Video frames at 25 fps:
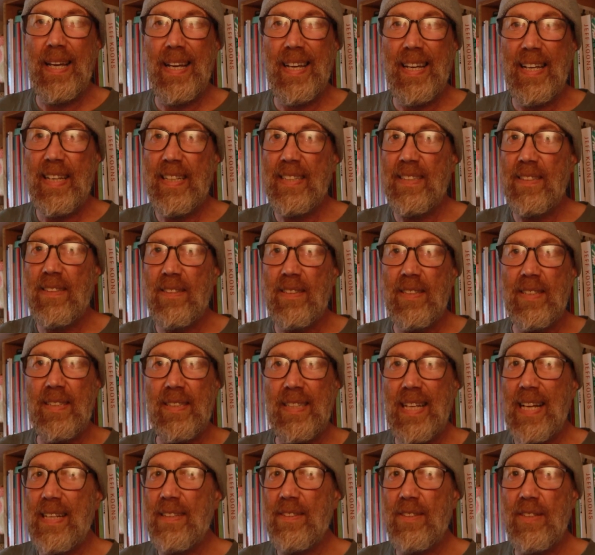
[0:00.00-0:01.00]
in
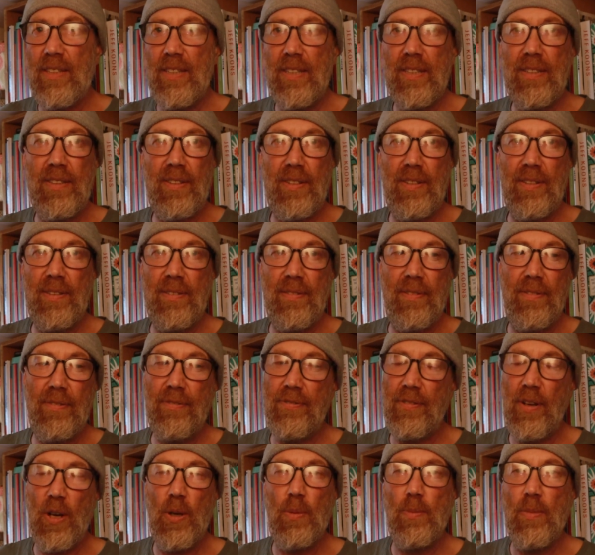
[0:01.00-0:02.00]
standard
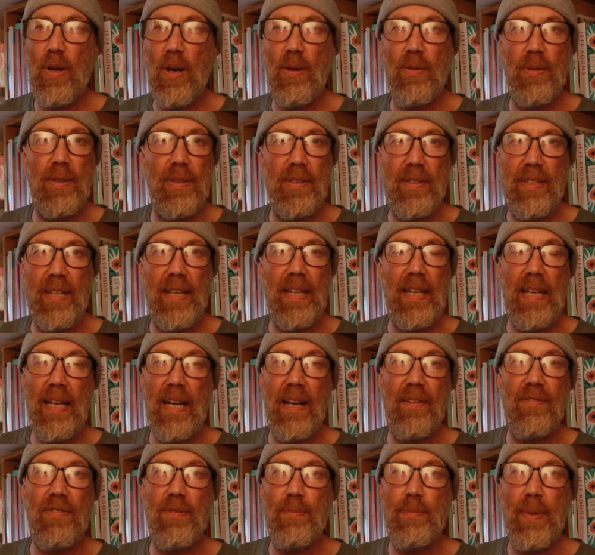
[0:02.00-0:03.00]
foam rollers that you
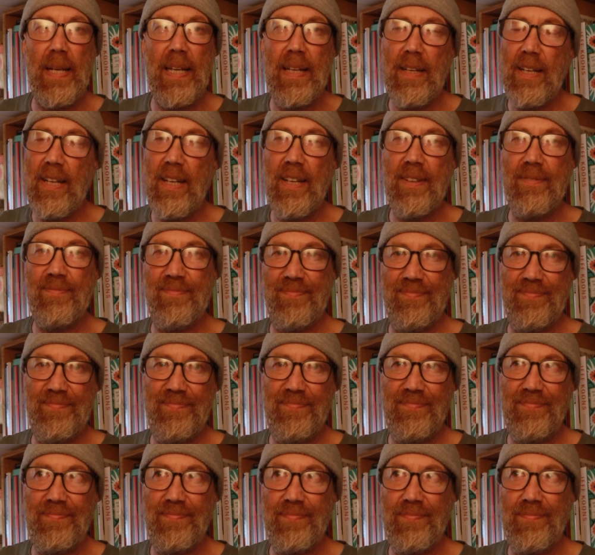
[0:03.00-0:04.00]
get from B&Q,
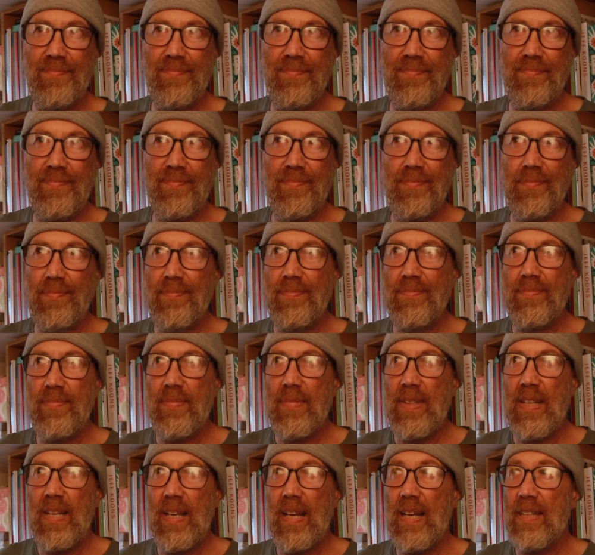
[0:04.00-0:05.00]

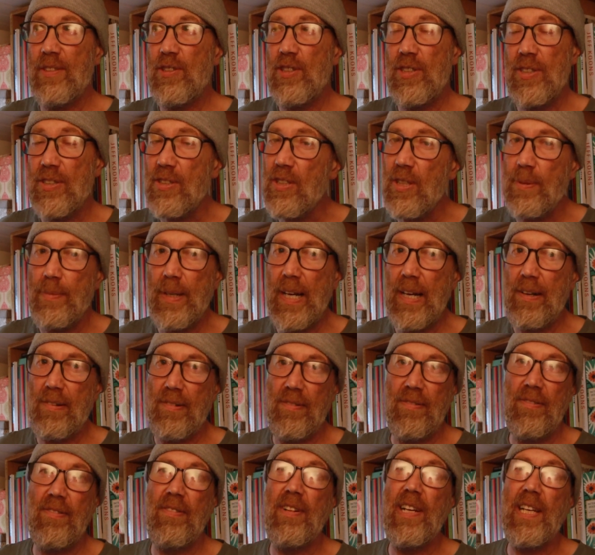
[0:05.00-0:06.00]
and she's come out
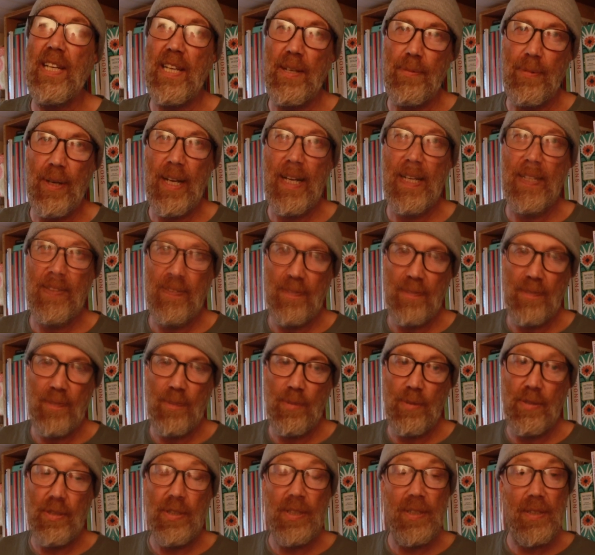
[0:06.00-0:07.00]
really well,
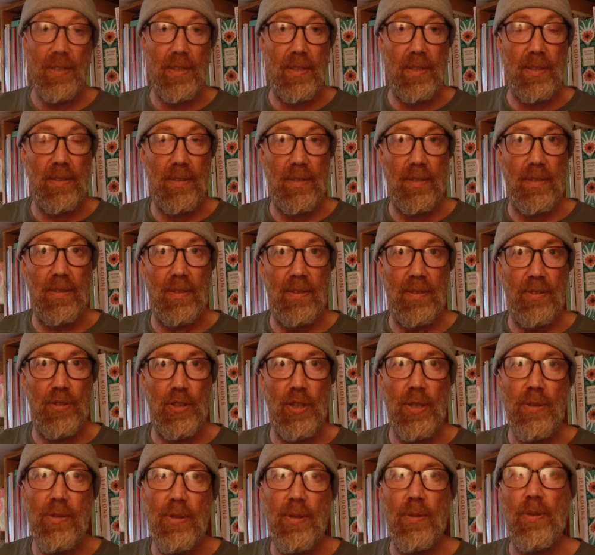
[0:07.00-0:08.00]
which is
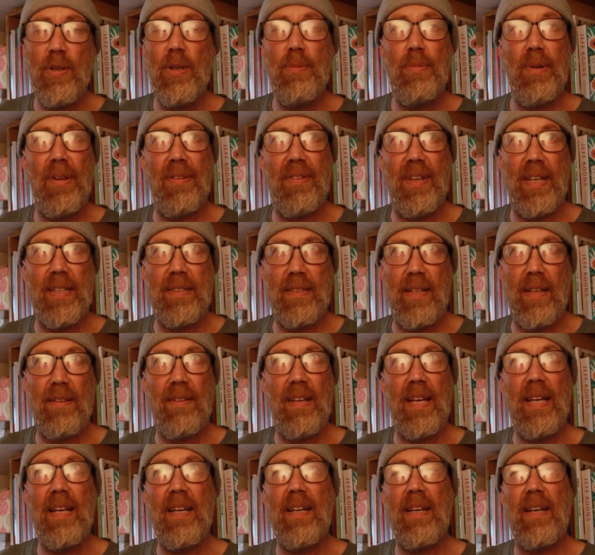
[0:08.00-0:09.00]
due to a couple of things. I
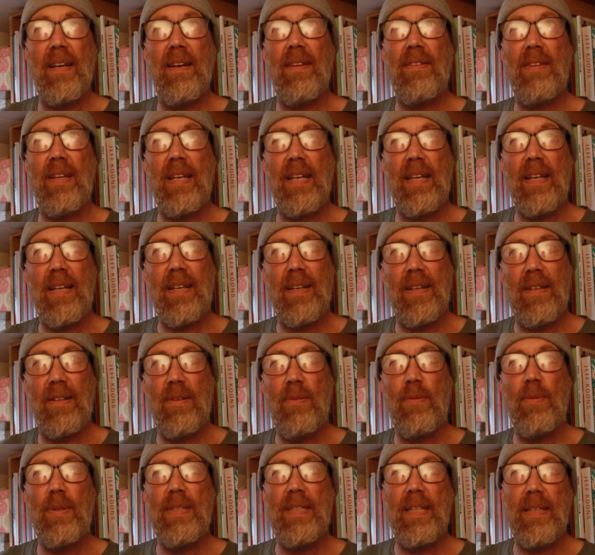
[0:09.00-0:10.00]
think
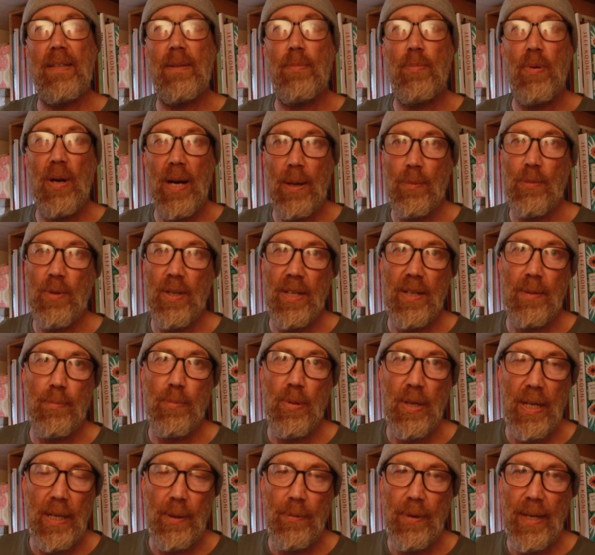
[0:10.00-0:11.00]
we did the prep work
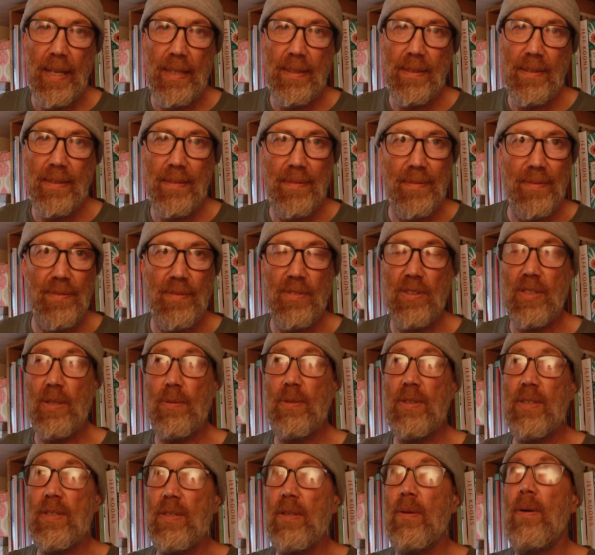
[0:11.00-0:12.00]
pretty well, so
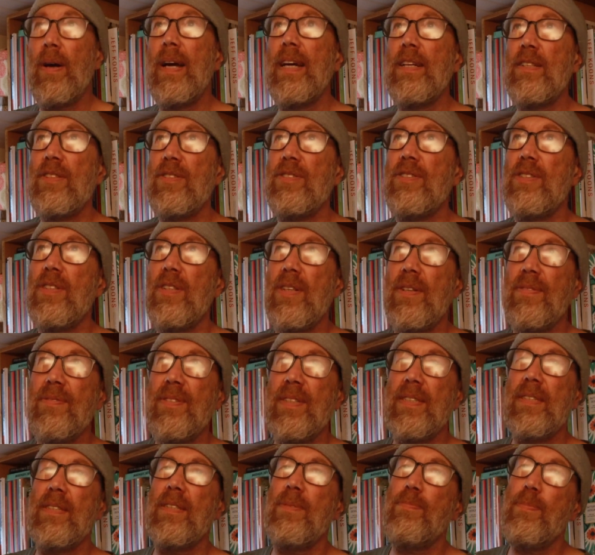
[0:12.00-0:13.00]
it's quite a good
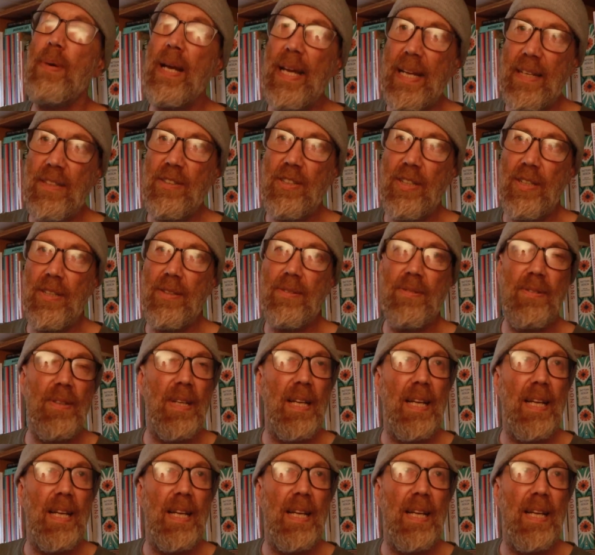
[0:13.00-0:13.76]
surface to paint to,